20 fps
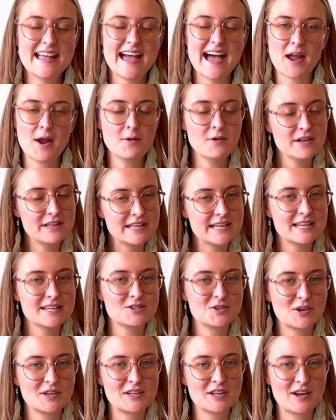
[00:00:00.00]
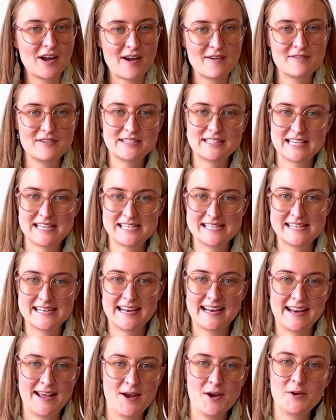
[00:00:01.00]
I really enjoyed the conversation
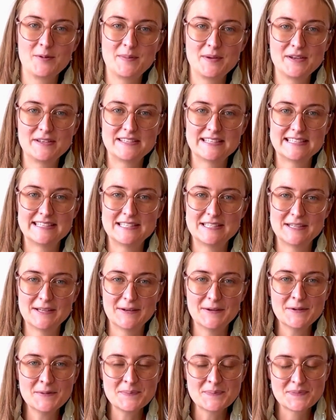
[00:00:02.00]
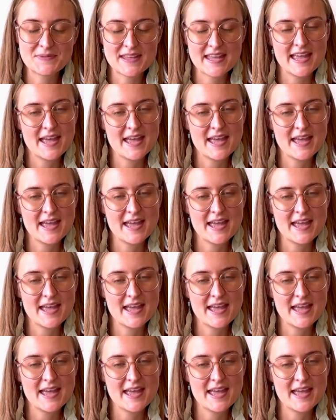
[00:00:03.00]
and I hope you did too.